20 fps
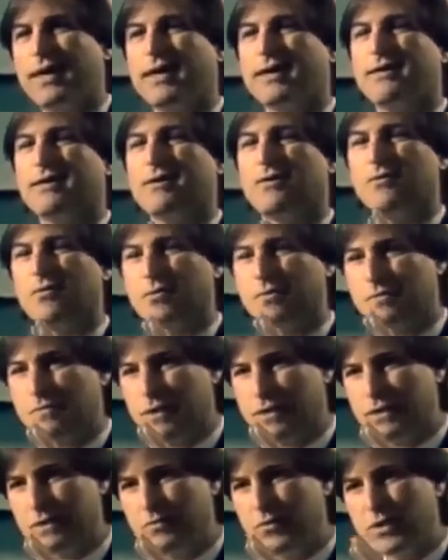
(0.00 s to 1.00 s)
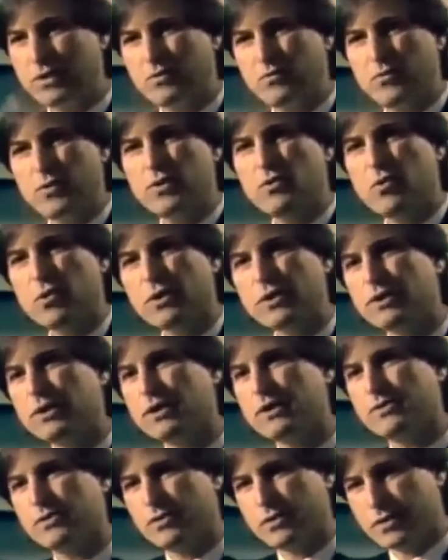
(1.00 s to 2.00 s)
And we're finding we can
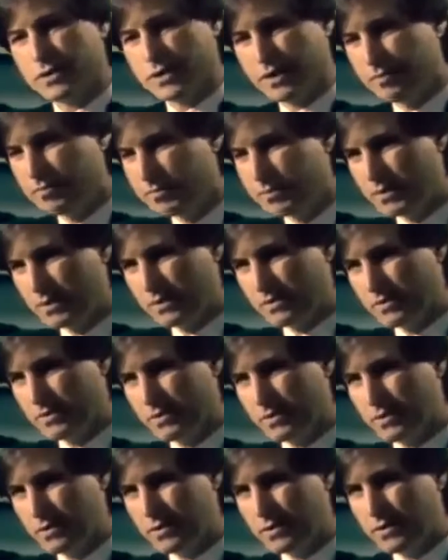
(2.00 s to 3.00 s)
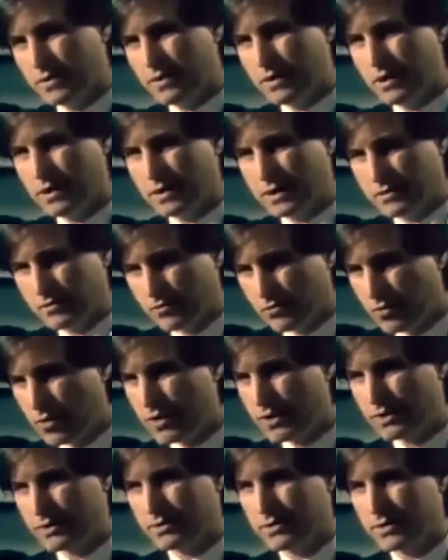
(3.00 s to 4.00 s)
reorganize our companies
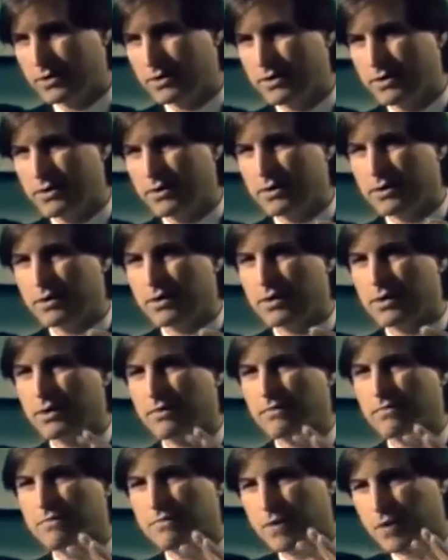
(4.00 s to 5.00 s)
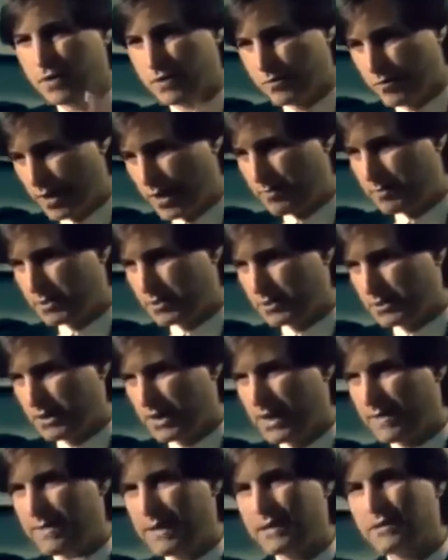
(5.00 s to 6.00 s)
electronically very
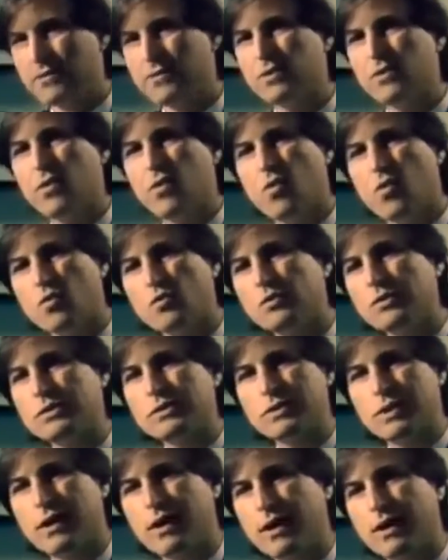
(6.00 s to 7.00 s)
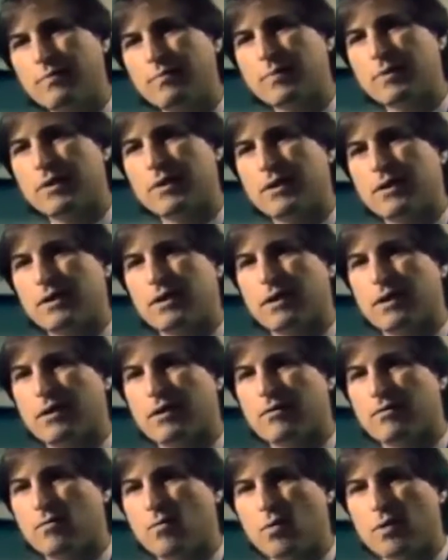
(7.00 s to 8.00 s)
rapidly, and that's the only type
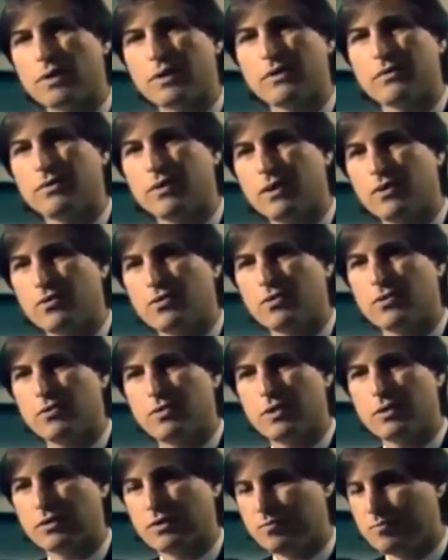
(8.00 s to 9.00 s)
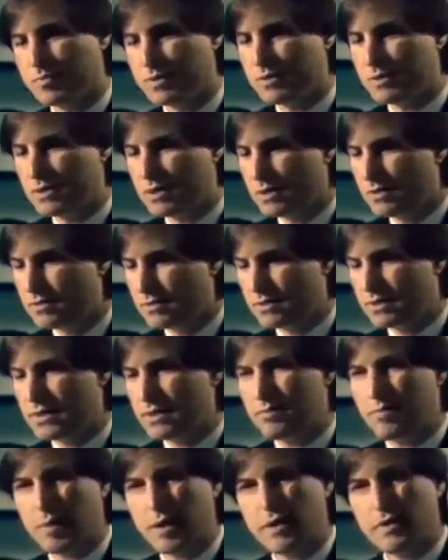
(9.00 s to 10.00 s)
of organization that can begin to
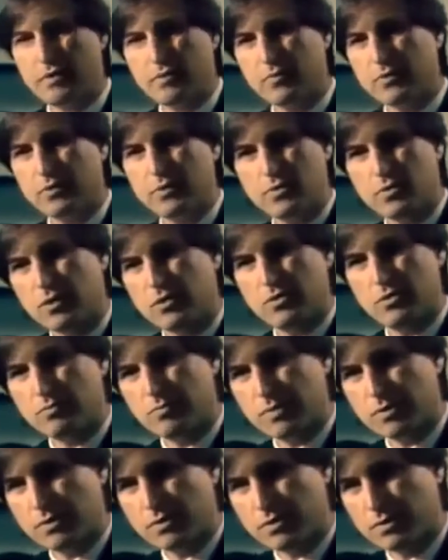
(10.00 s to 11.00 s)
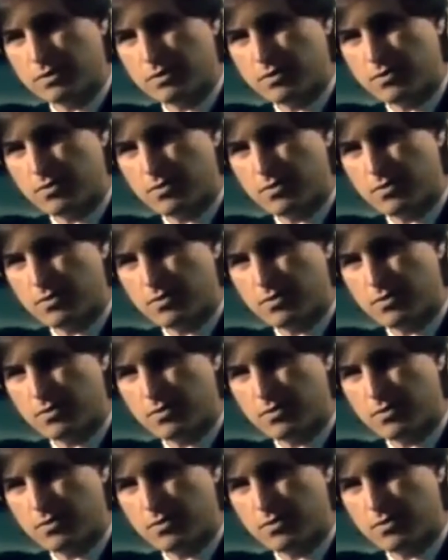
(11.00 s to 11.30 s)
keep pace with the changing business